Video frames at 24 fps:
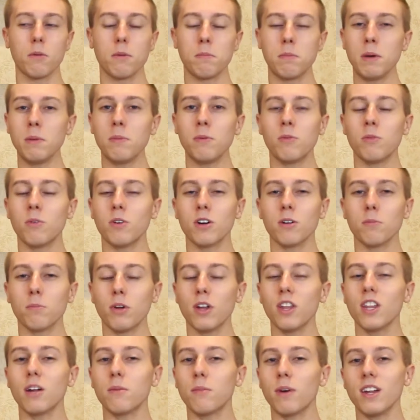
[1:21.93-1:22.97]
But people aren't
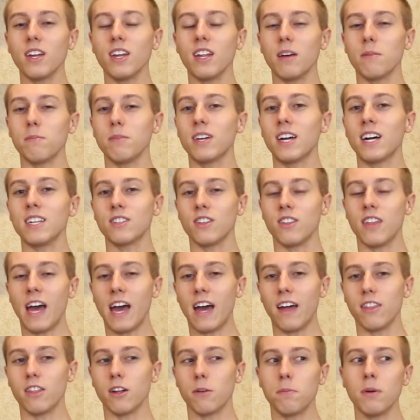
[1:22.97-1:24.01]
putting their money in it because of
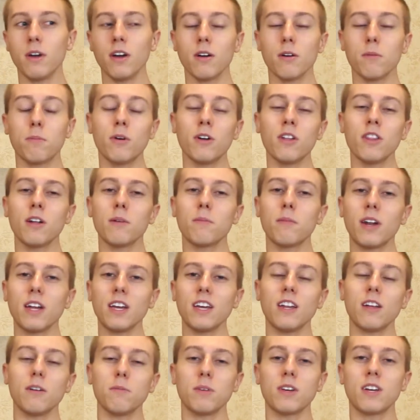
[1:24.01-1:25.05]
that. They're putting their
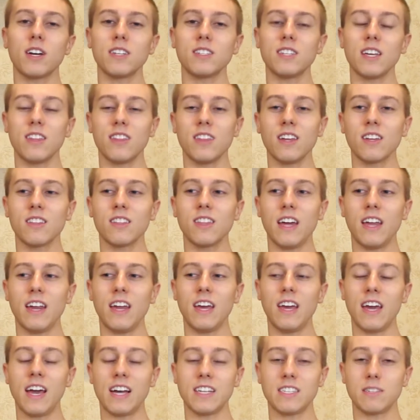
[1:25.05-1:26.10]
money in it because they think
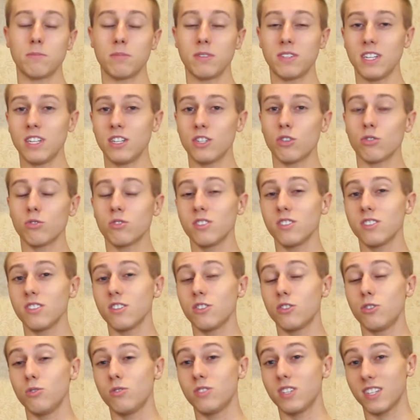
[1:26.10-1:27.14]
that it has the potential
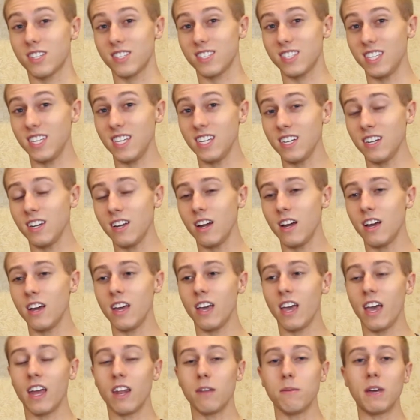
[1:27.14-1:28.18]
to succeed
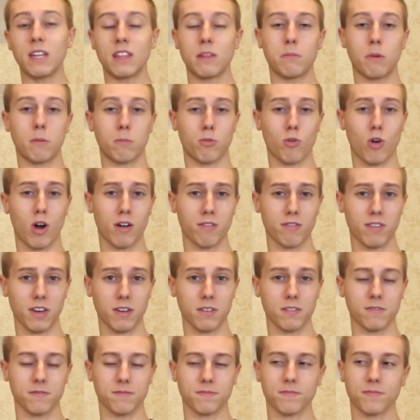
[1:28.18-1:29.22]
and to make them a
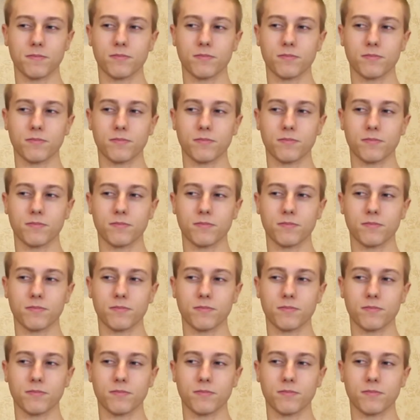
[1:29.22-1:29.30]
profit.